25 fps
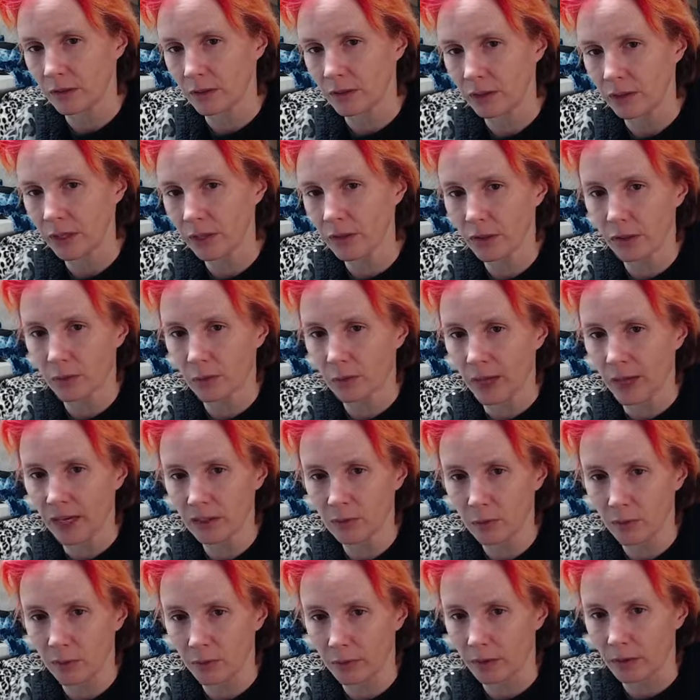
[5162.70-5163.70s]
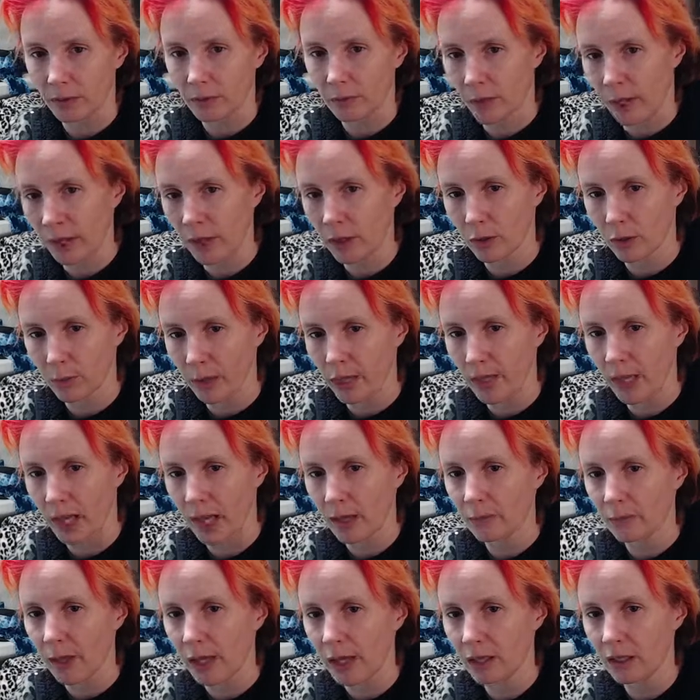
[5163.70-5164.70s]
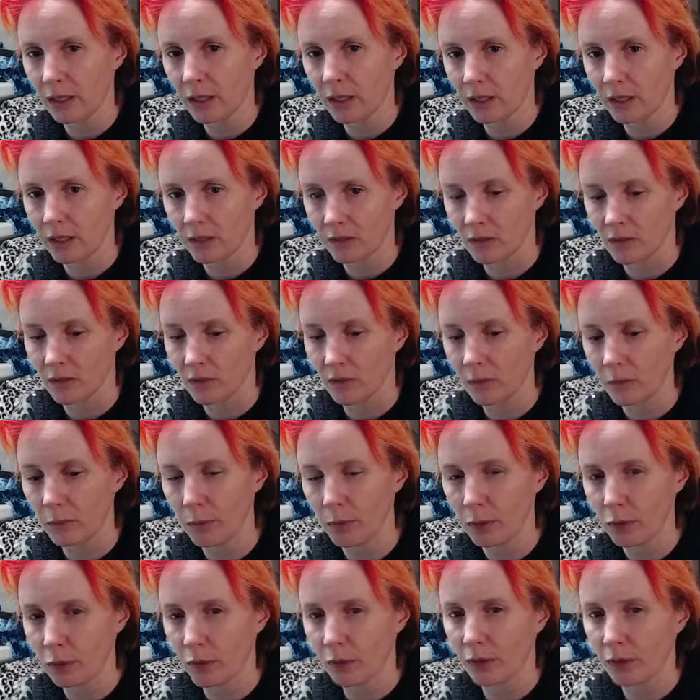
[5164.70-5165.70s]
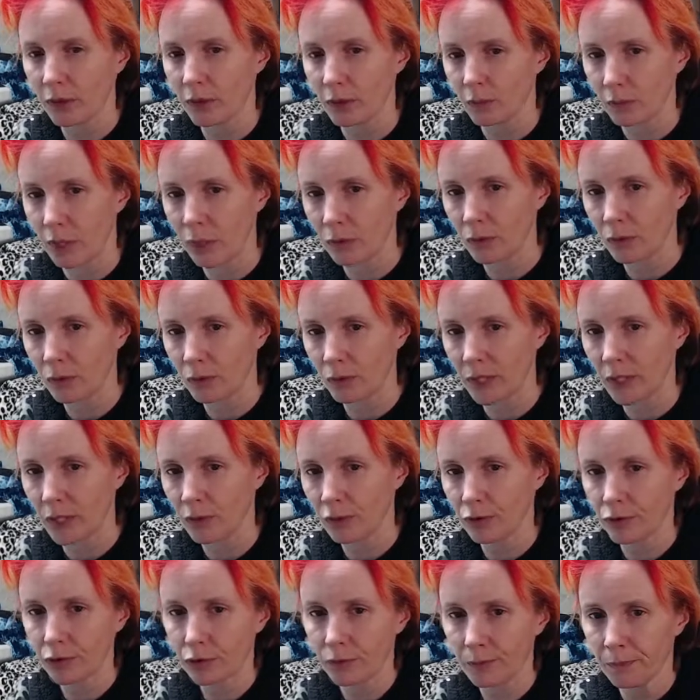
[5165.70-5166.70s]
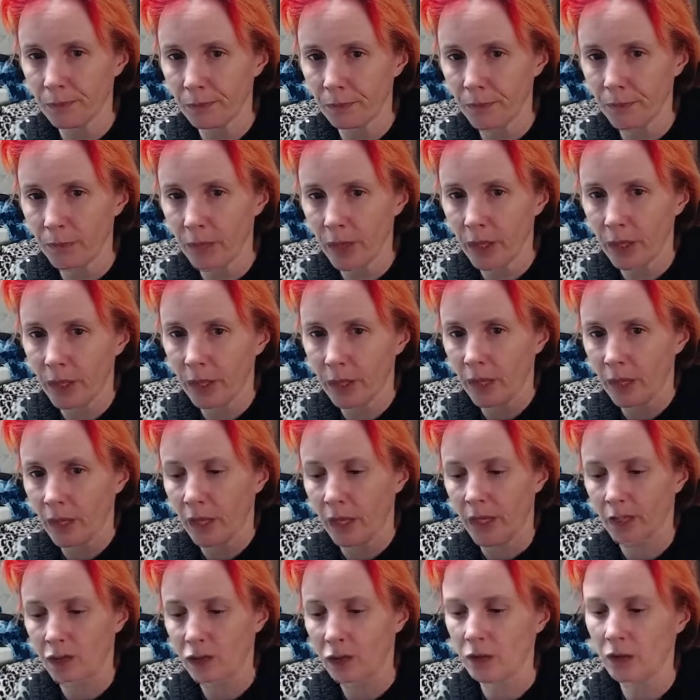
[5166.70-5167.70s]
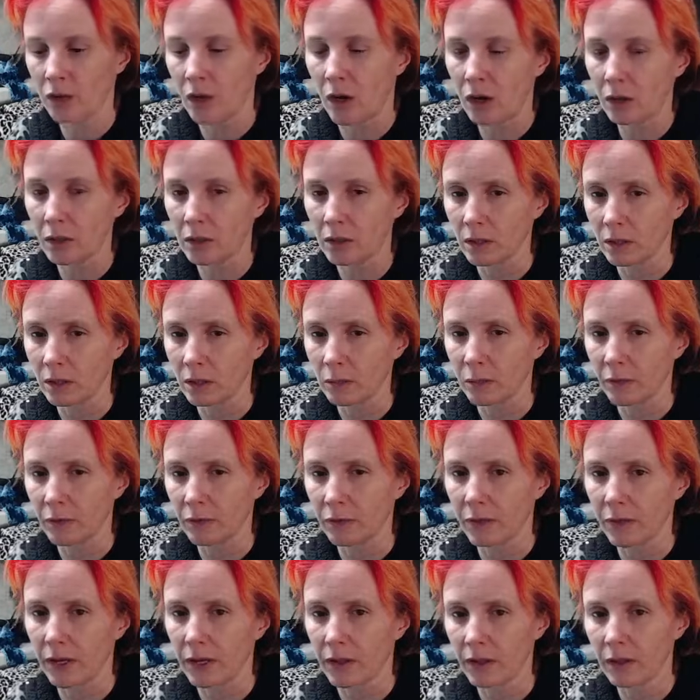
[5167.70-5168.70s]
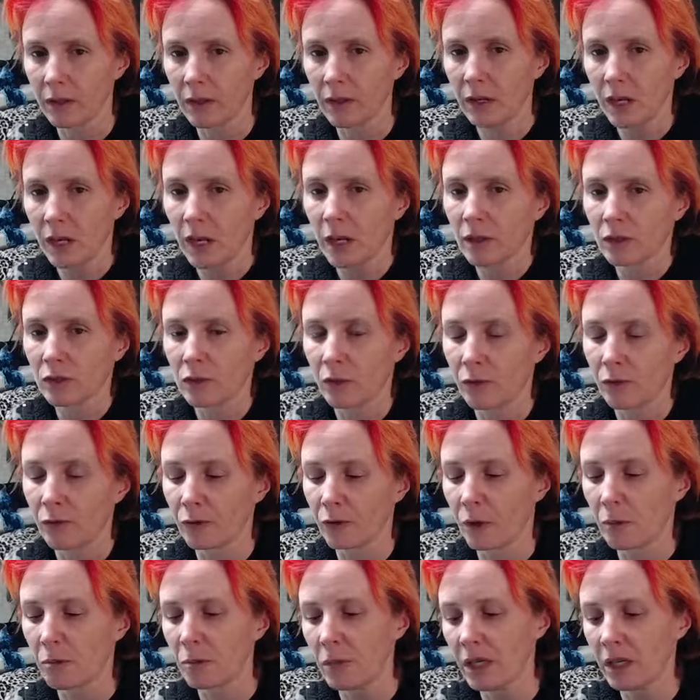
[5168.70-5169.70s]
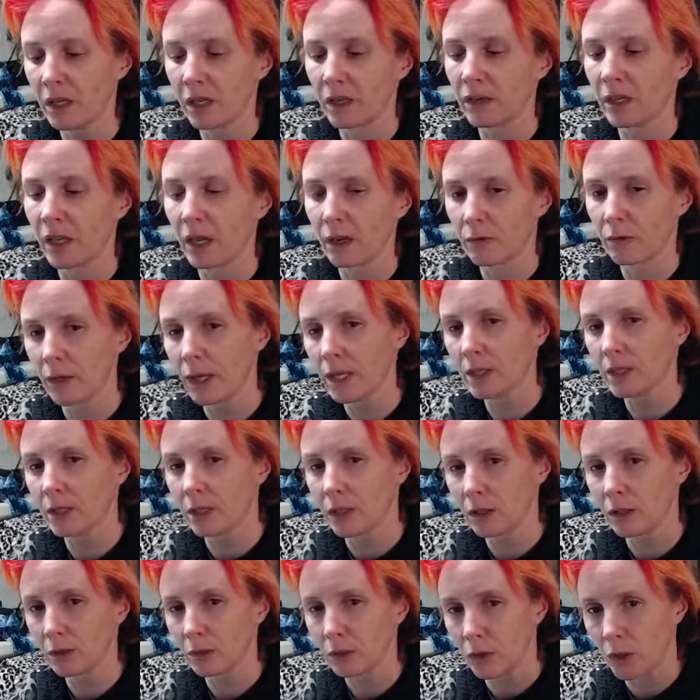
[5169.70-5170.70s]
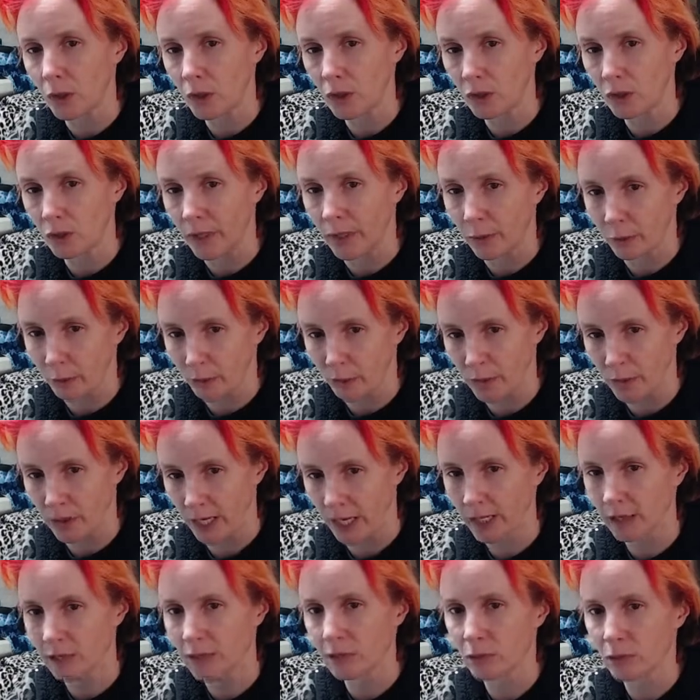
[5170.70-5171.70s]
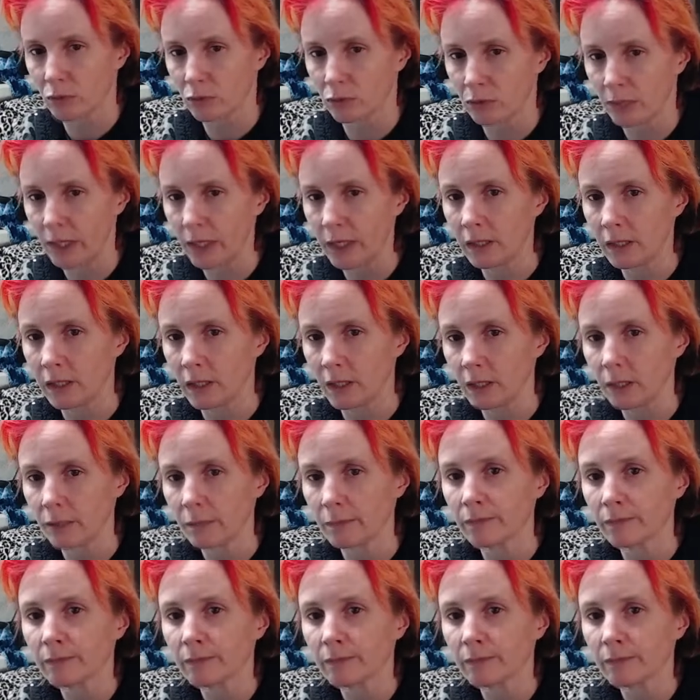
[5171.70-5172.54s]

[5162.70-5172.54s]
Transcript: entirely possible that it may or may not make it because it's leaping to another mountain range, and just call it Leap of Faith. So for a minute, that red deer looks like Santa's reindeer.